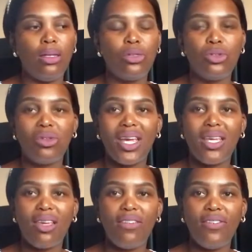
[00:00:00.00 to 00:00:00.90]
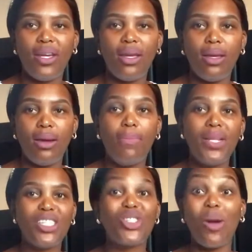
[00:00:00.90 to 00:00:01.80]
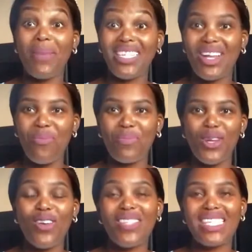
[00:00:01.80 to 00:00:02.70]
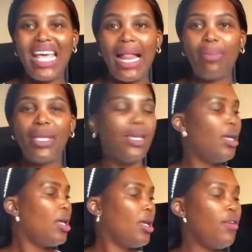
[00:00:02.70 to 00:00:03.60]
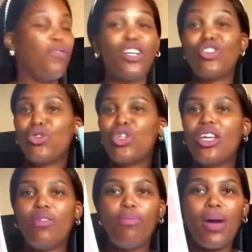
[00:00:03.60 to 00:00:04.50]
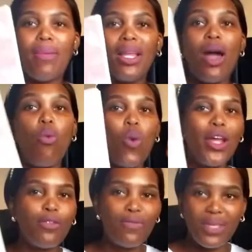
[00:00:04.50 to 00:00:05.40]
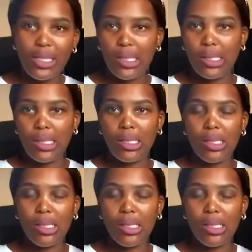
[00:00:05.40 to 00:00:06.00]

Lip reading: Should I give her? Please comment down below and tell me if I should give Pamela one of these.